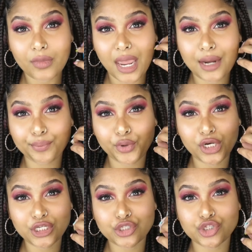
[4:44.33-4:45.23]
and
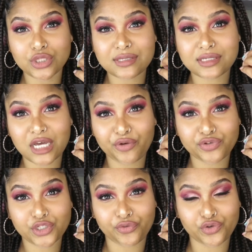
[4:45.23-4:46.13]
pull it to the
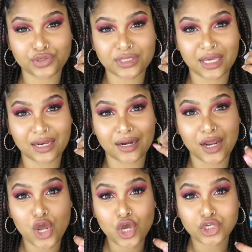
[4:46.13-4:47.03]
surface of your skin.
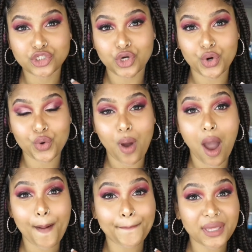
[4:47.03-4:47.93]
So
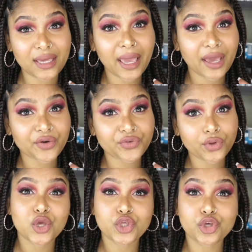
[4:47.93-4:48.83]
be
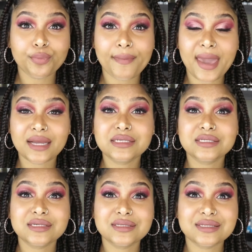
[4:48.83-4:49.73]
careful,
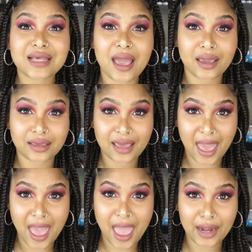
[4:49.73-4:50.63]
humectants
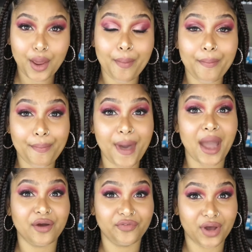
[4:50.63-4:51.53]
can
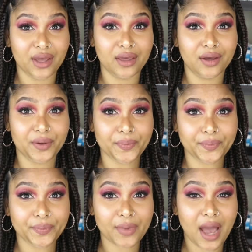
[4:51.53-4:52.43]
backfire.
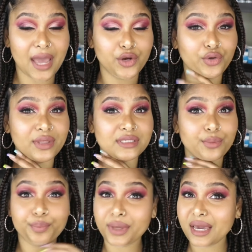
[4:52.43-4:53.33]
I know there's
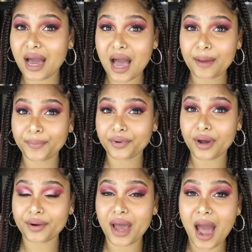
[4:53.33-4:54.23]
a big hype
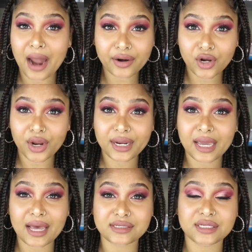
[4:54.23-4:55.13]
around
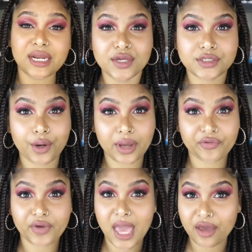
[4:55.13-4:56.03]
hyaluronic acid. So
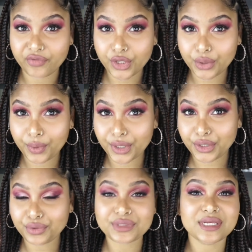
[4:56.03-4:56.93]
if ever you are
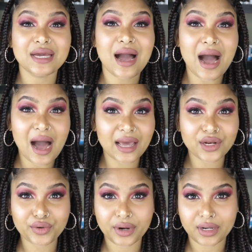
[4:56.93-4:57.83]
using
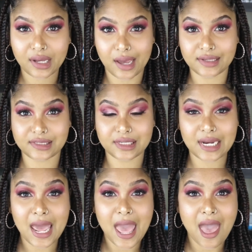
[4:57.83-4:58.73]
hyaluronic
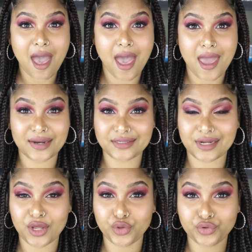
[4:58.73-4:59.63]
acid and
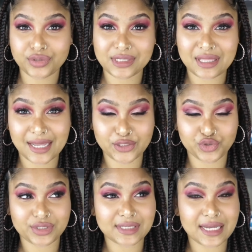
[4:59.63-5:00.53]
you see that
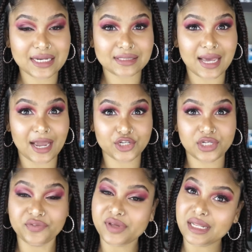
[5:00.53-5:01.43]
your skin is
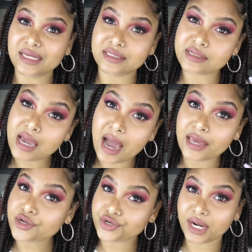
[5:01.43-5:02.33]
actually feeling
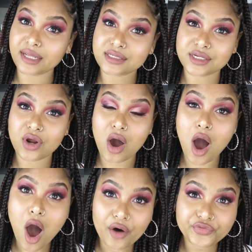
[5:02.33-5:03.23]
dehydrated
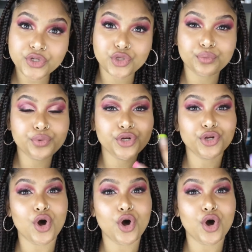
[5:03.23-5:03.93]
after you put it